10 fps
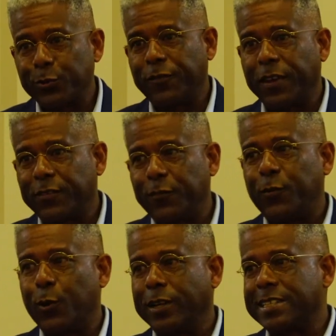
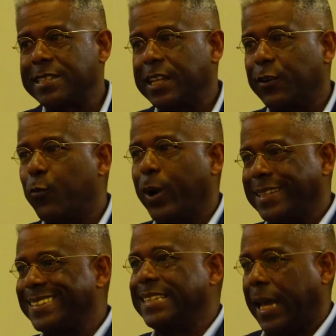354 in the city of
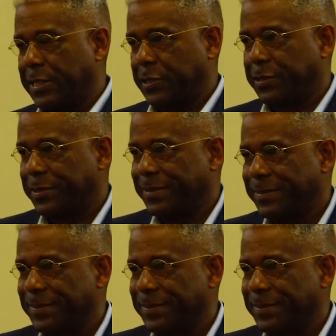West Texas.